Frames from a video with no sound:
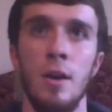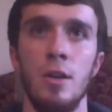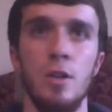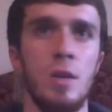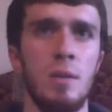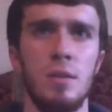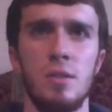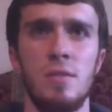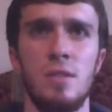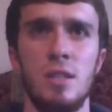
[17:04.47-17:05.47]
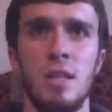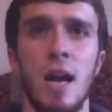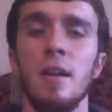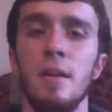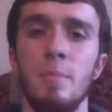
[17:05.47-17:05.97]
You can
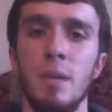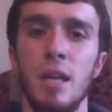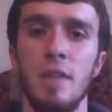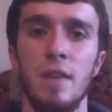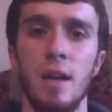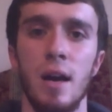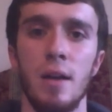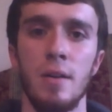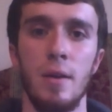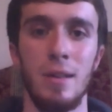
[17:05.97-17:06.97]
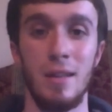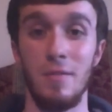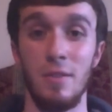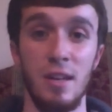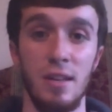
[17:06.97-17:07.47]
kind of be iffy on
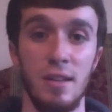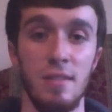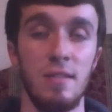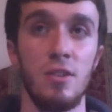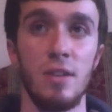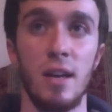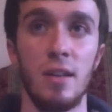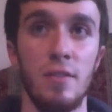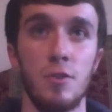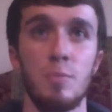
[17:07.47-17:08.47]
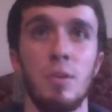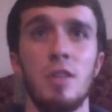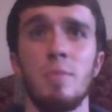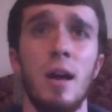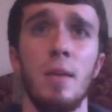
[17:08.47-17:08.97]
even needing this in your deck in the first
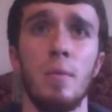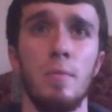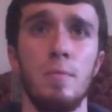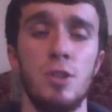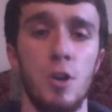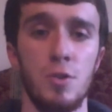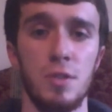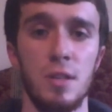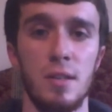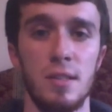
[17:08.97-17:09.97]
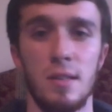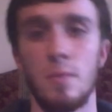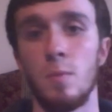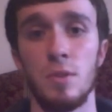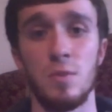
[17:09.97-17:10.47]
place, but I chose it because
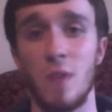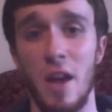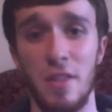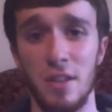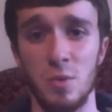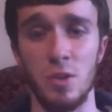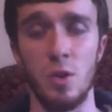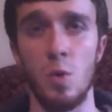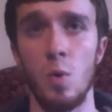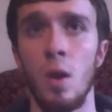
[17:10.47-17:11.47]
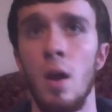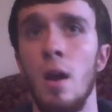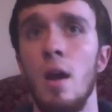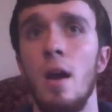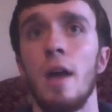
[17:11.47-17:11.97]
I think it's really cool.
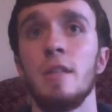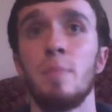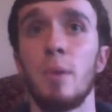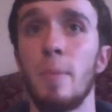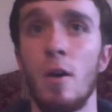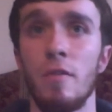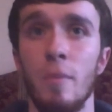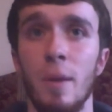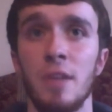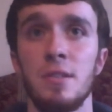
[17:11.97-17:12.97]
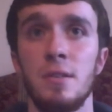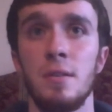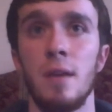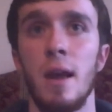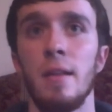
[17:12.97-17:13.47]
It's a pretty powerful
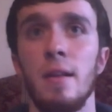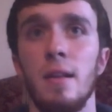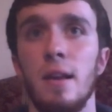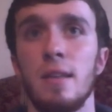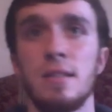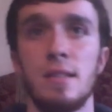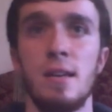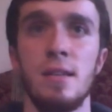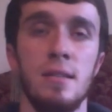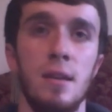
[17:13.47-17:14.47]
monster, and then like it says,